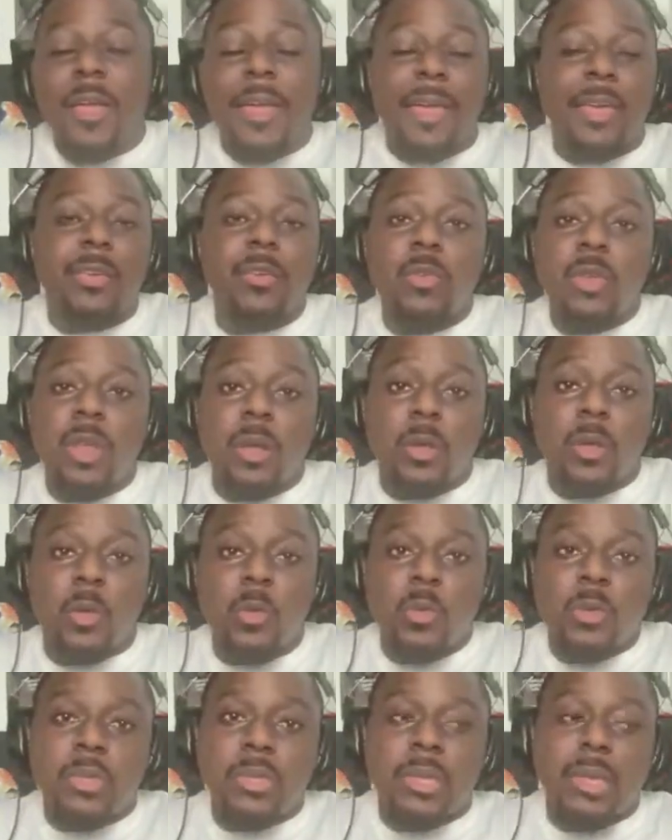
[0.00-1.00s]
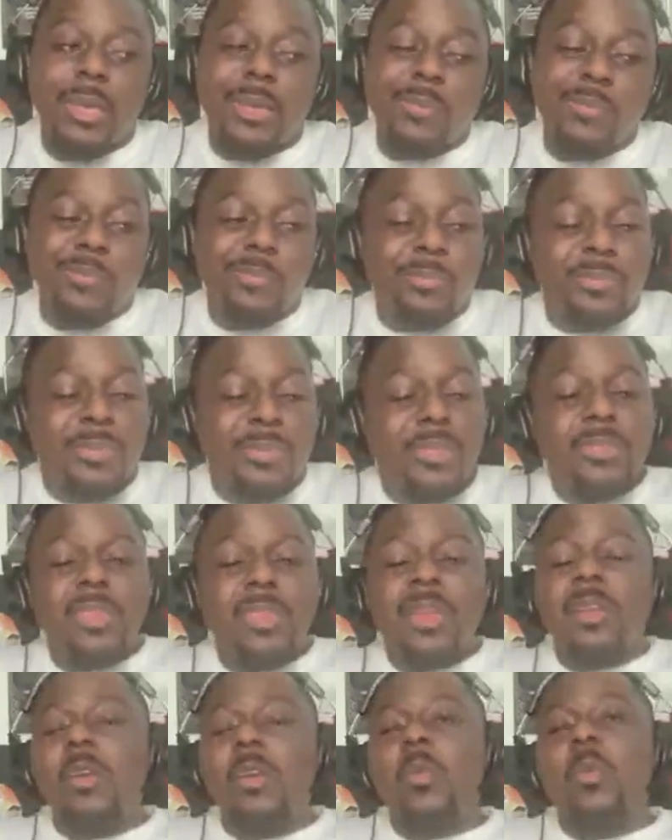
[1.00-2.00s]
and you're not cool with that, it's
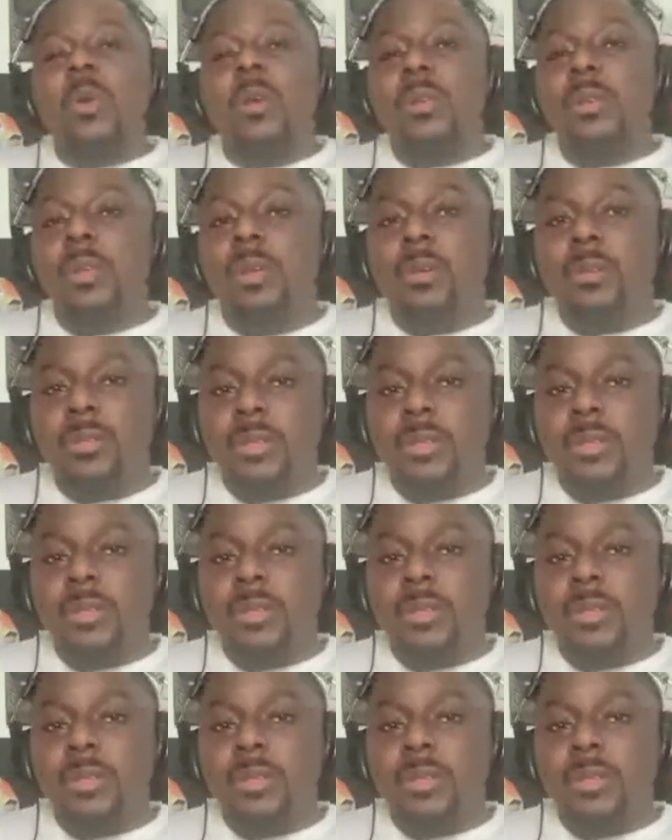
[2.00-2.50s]
not going to work long